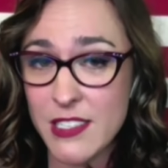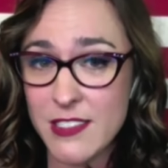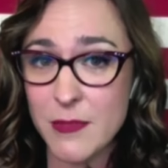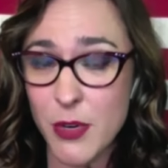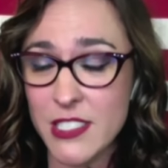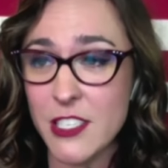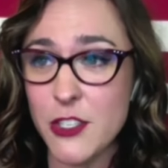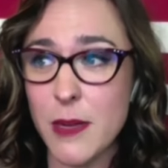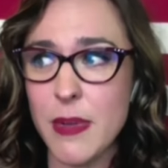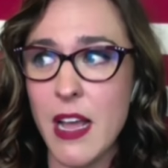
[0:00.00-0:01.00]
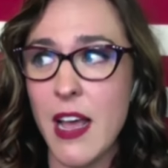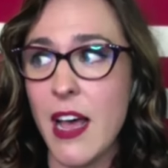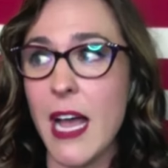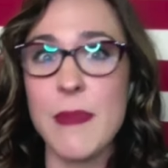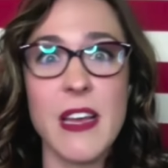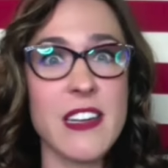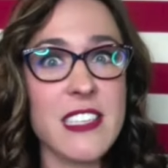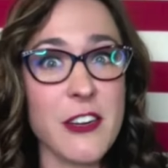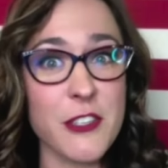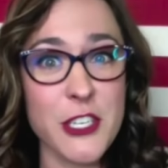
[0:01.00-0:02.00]
President Trump? I'm not
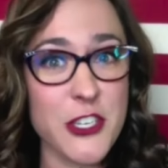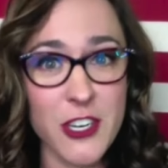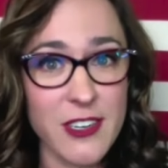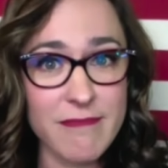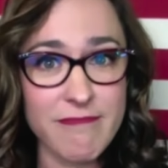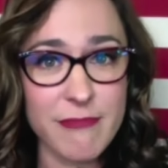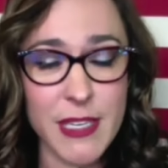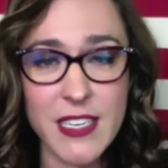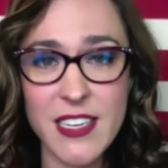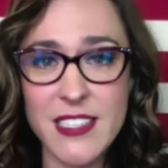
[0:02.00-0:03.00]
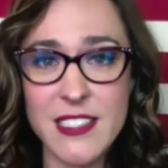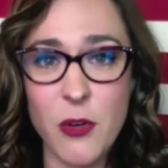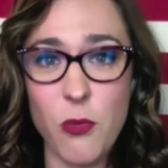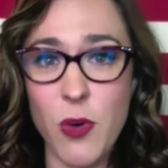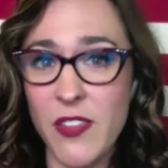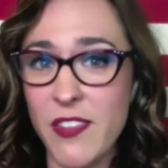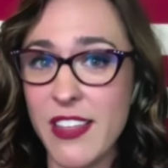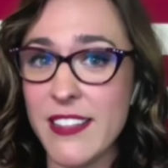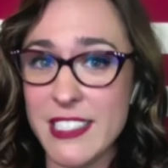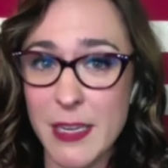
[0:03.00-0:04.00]
entirely sure, because one
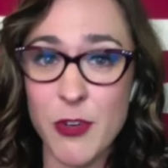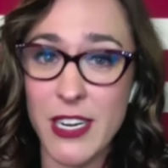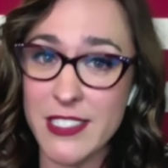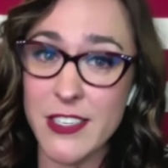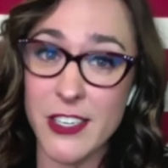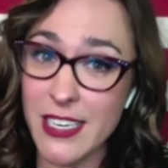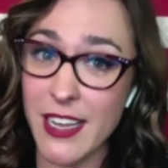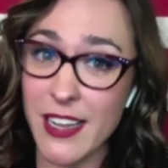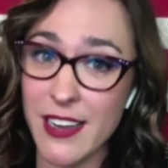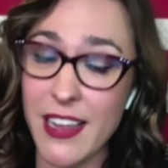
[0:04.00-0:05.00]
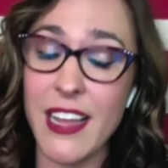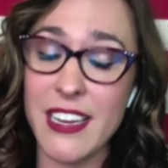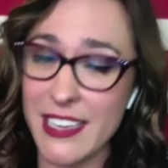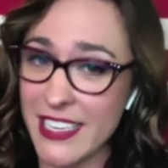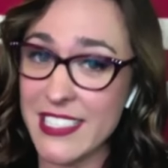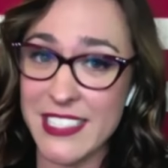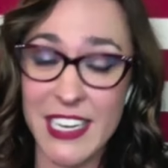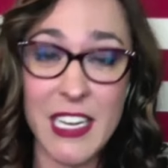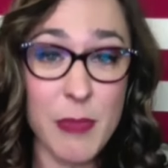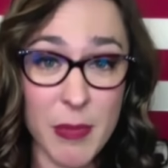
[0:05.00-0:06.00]
thing the Democrats are good at
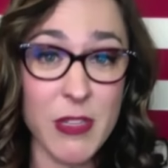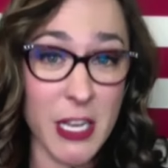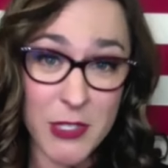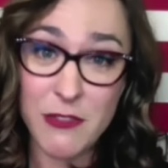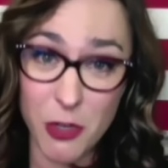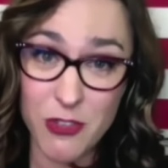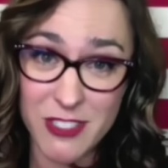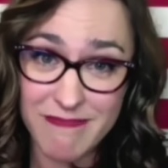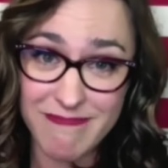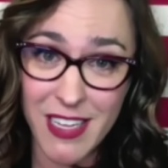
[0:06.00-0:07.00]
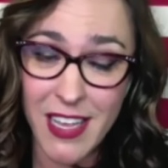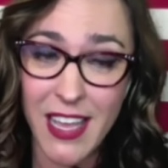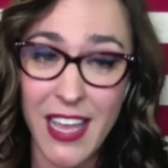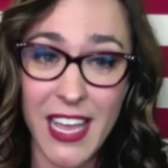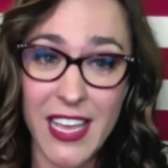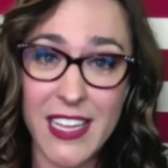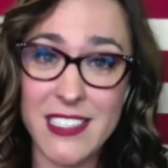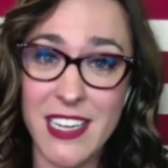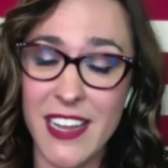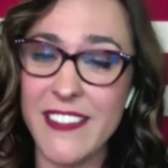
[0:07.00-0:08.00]
is getting people out to vote.
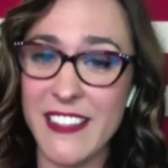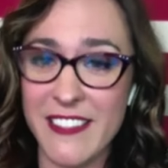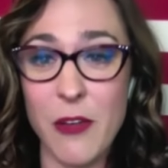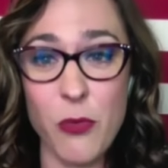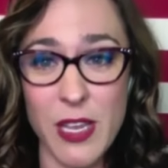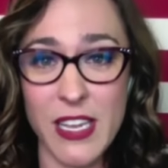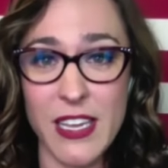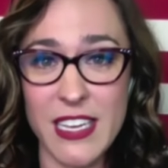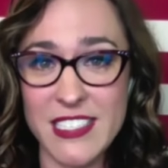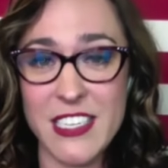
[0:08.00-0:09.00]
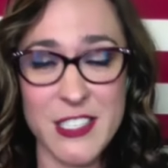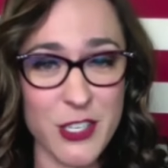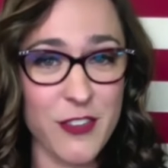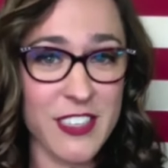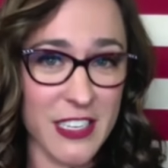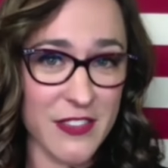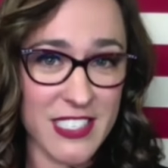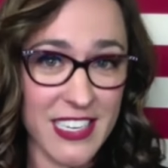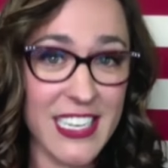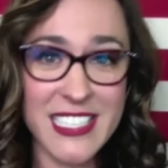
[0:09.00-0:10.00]
And I think that we as
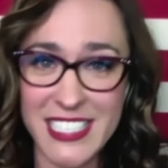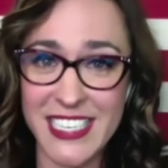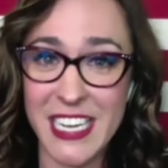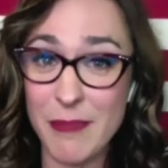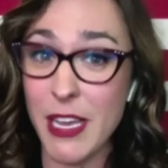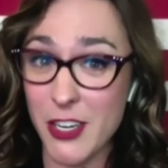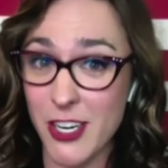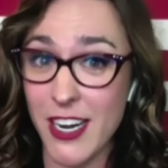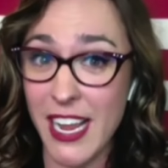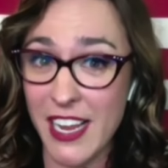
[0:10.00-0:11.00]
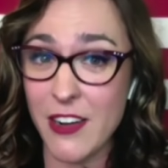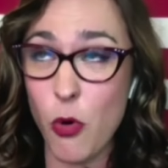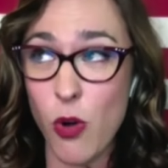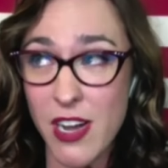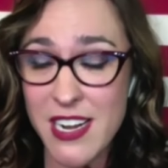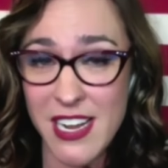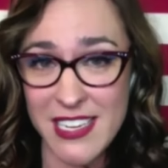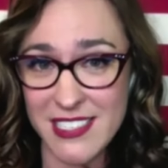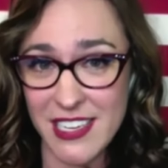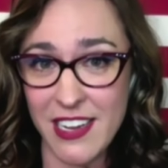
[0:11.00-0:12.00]
conservatives need to get better at
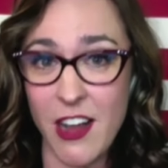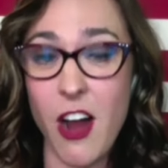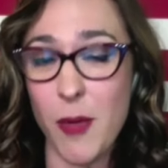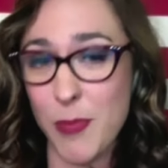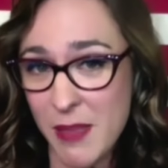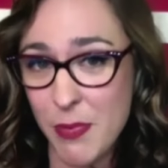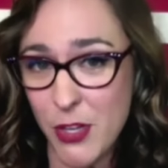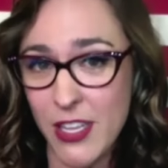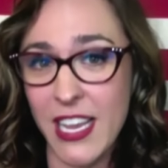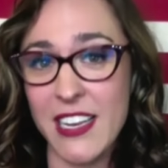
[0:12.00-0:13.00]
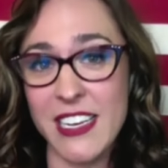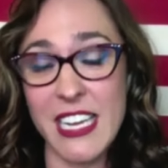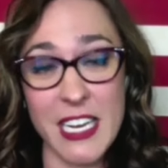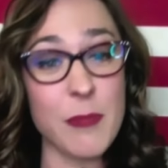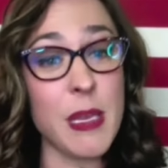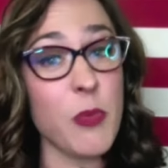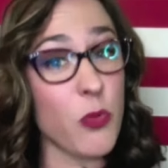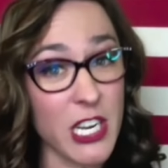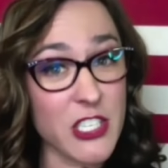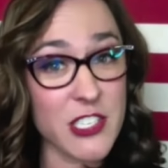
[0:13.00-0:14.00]
organizing our people and getting
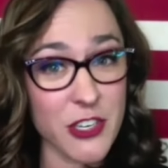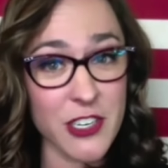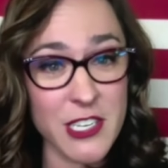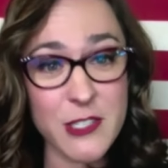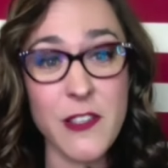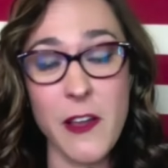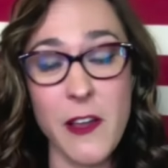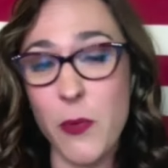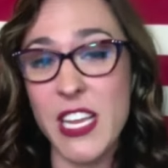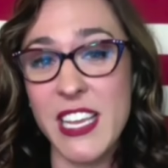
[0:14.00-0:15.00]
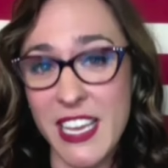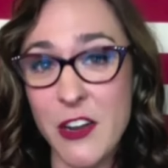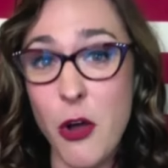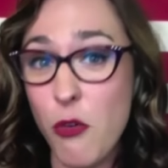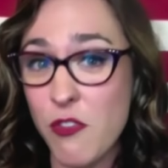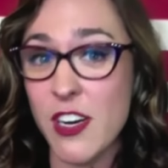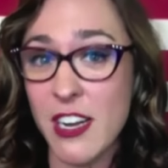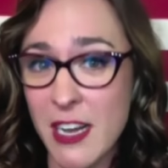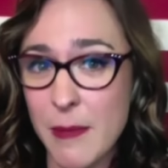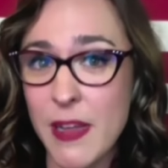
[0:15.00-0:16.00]
people registered so that we can
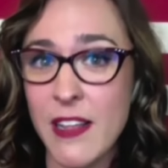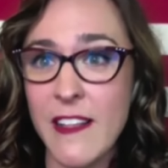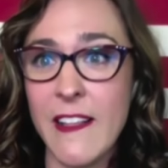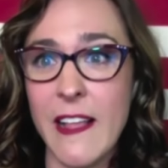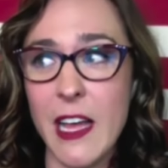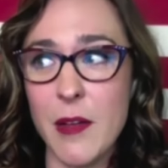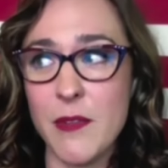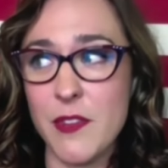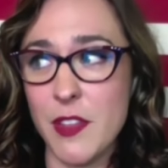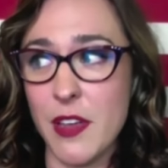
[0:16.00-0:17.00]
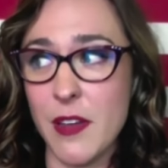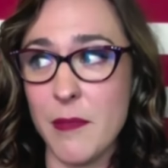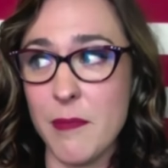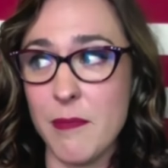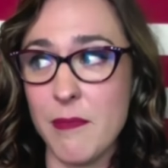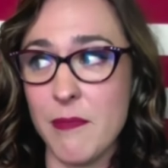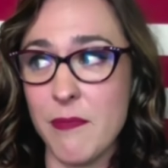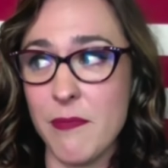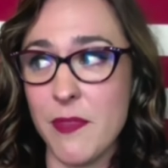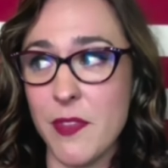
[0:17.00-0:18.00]
overcome the
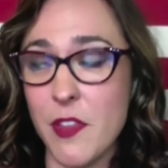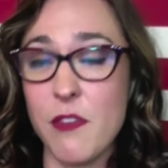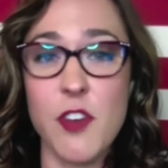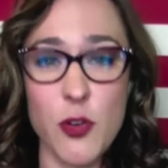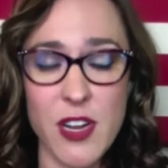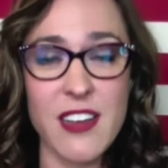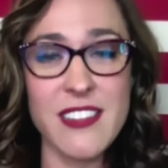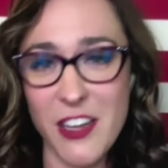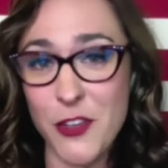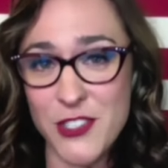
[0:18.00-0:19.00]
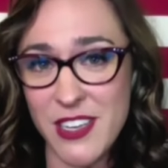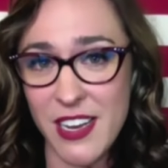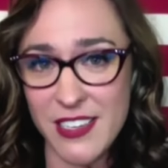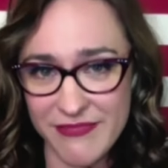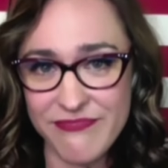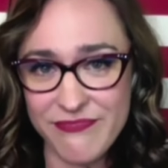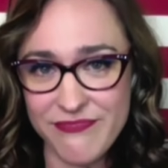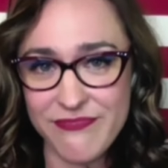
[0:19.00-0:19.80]
vote on the other side.